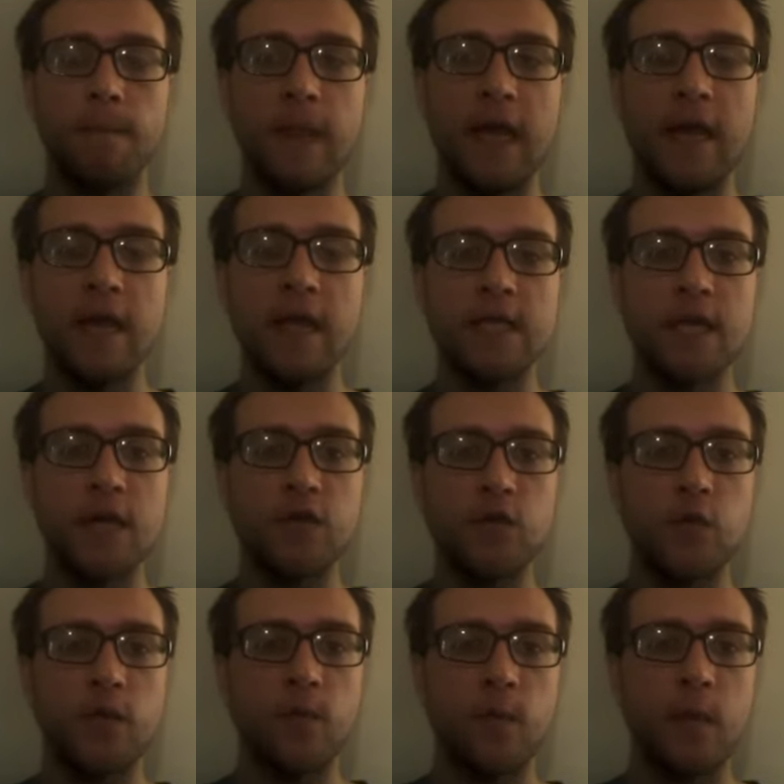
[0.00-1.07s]
getting in touch
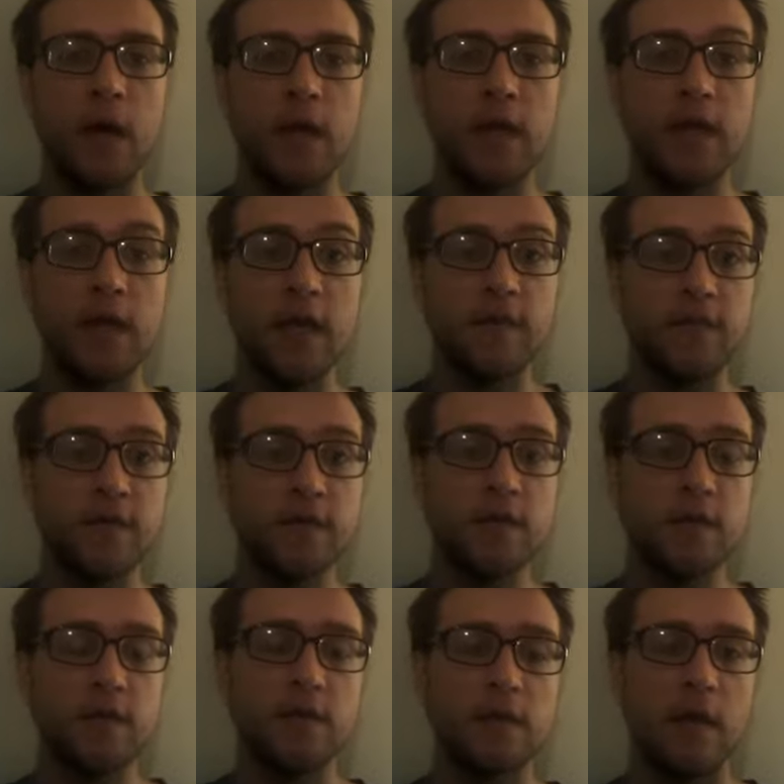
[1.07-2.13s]
with my
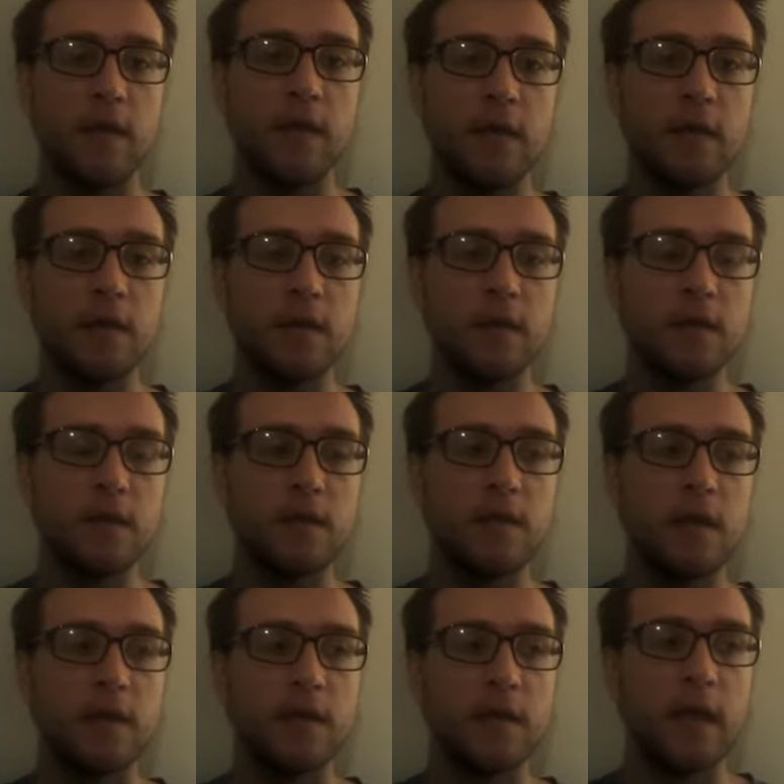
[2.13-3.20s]
gifts, I think
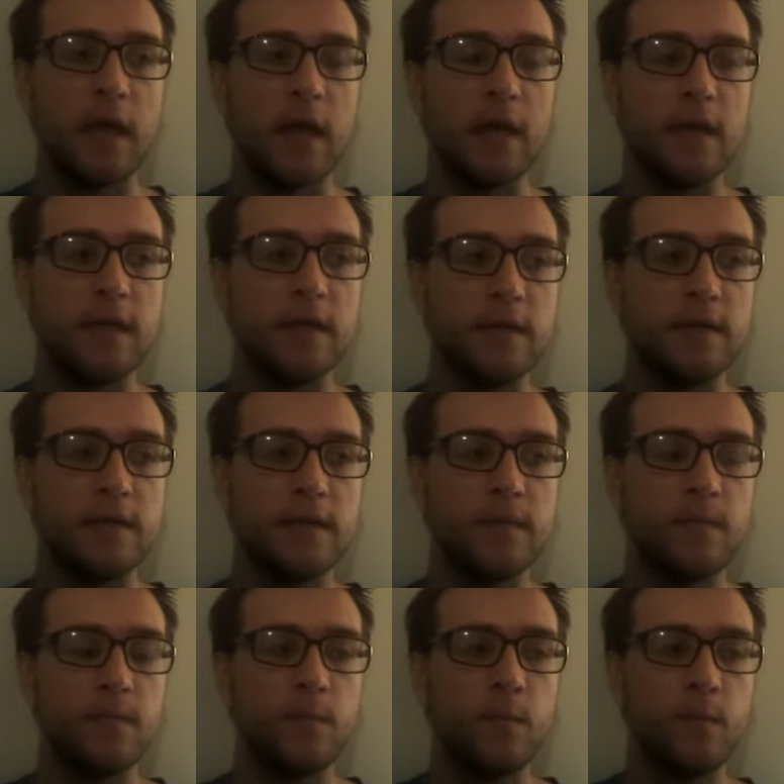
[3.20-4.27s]
that is
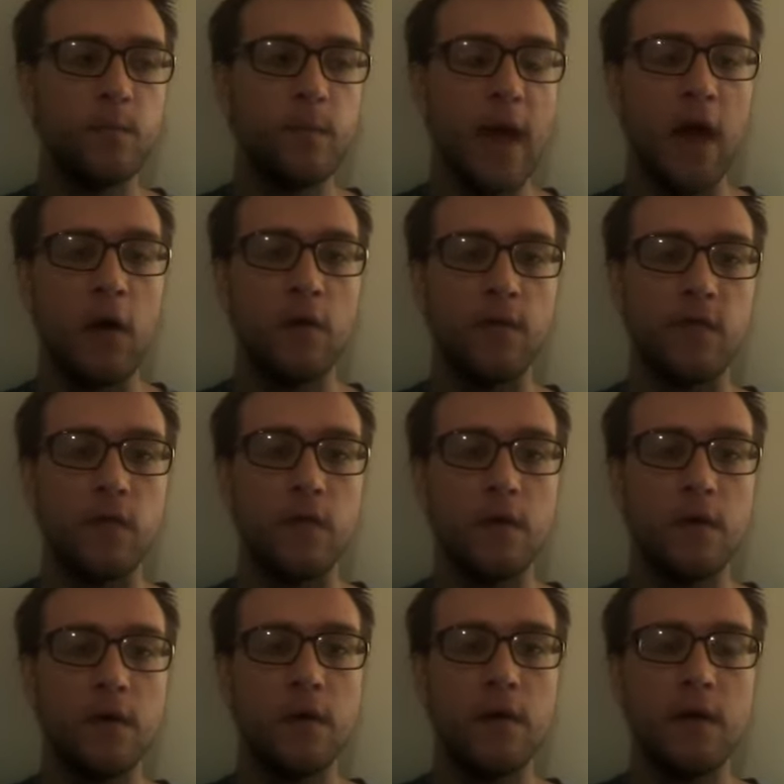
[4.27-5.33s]
powerful,
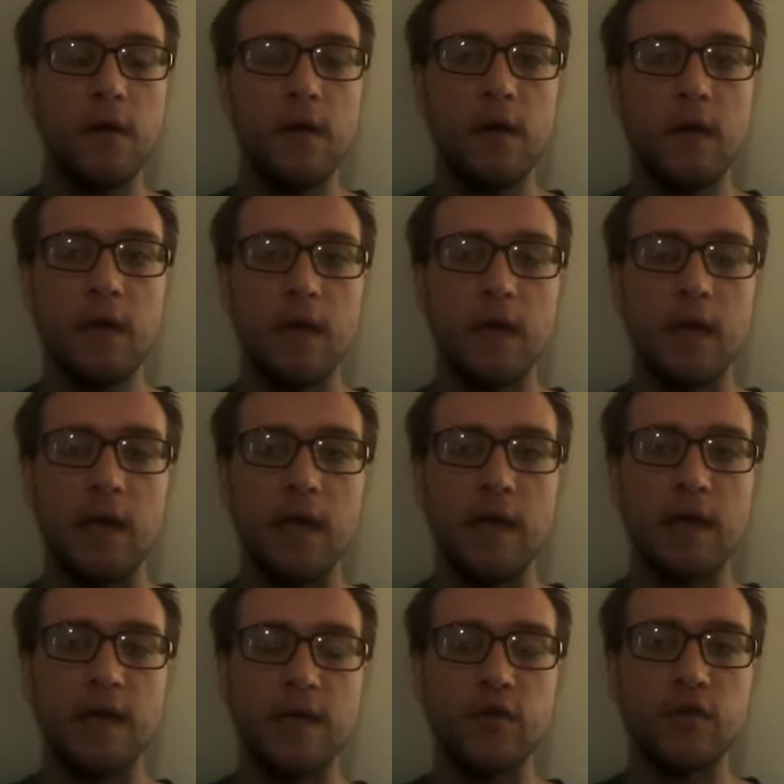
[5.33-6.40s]

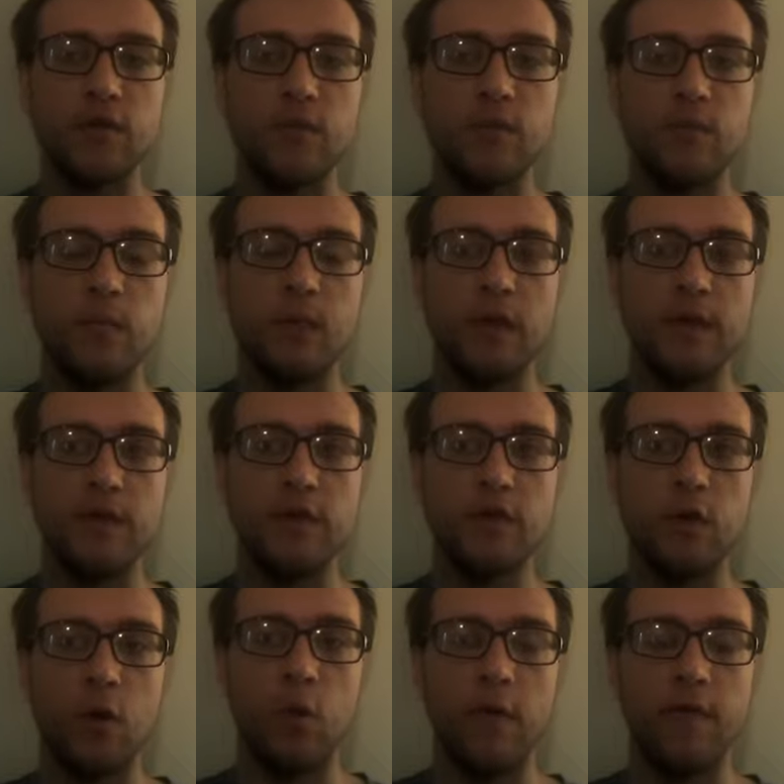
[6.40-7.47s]
and it's just been
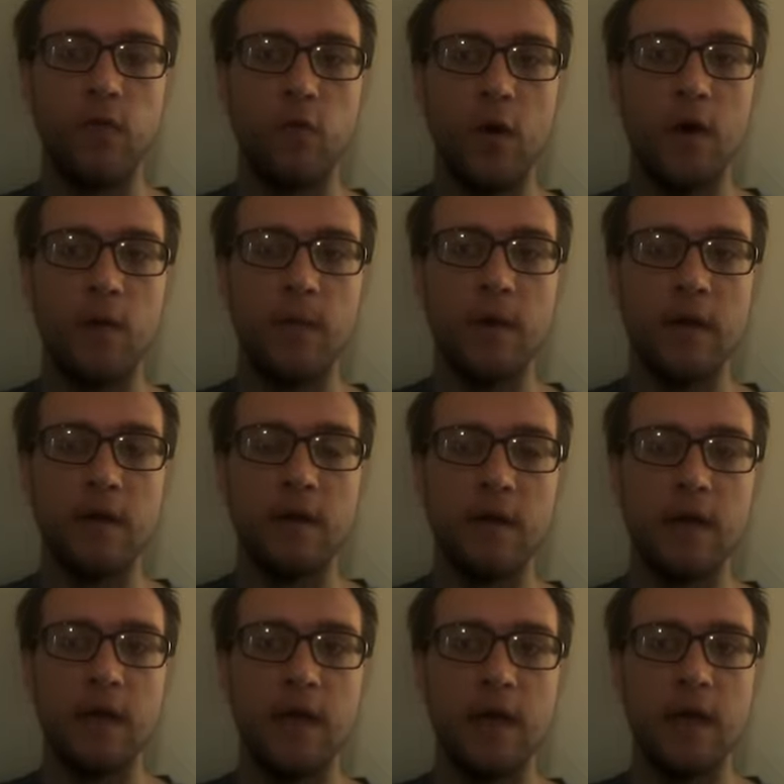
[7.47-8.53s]
so overwhelming
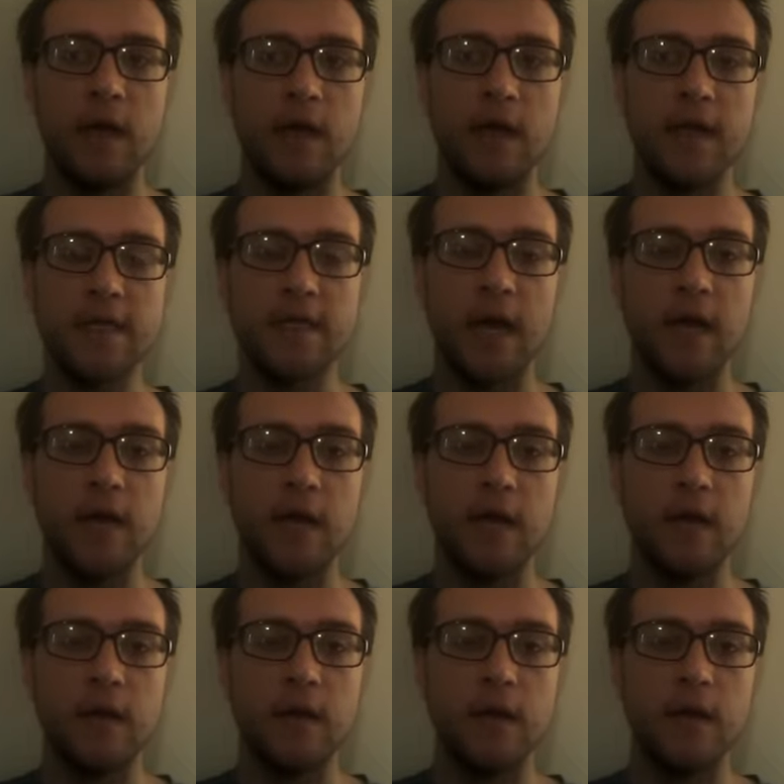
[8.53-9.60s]
and
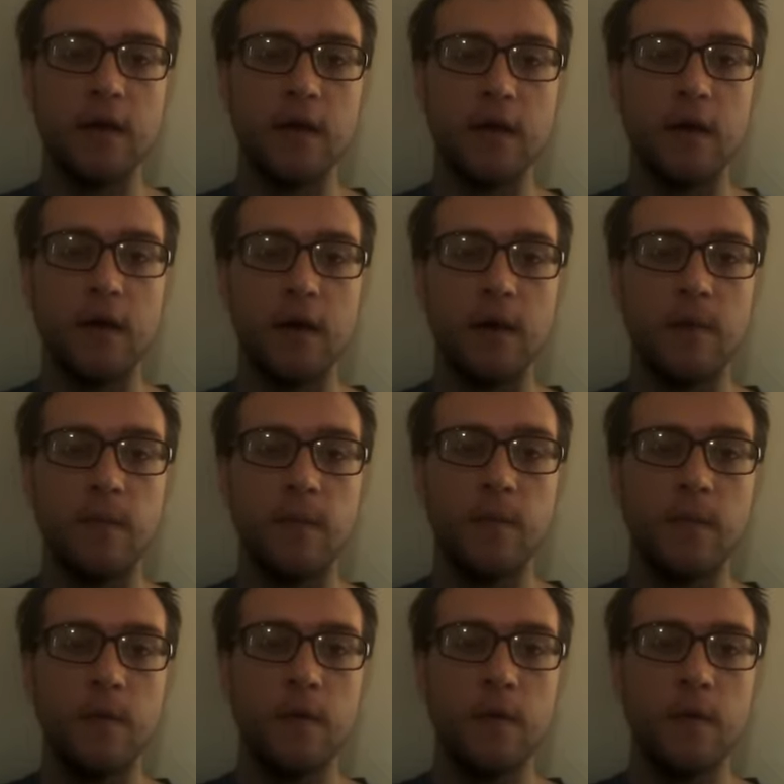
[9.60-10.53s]
exciting, um,